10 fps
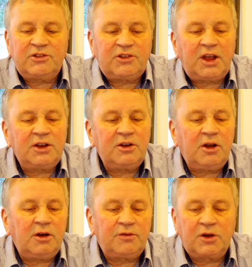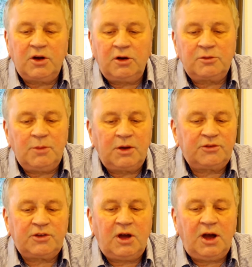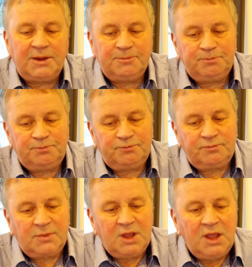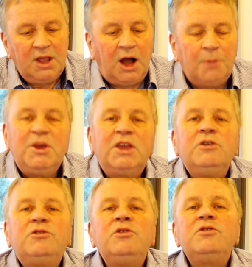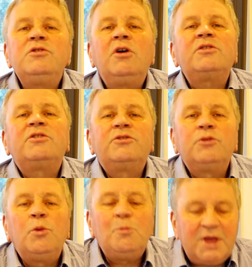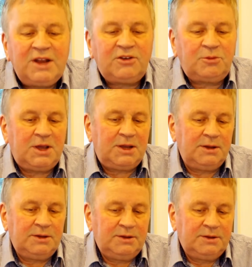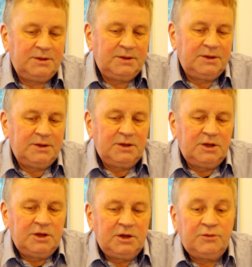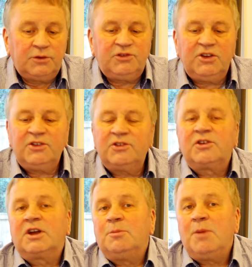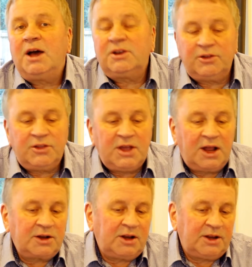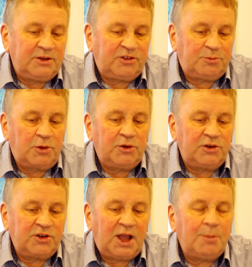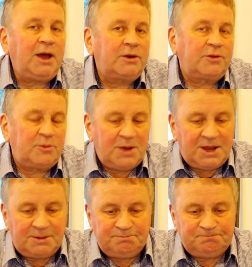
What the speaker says: Son of the God Most High? I beg you, do not torment me." For Jesus had commanded the unclean spirit to come out of the man.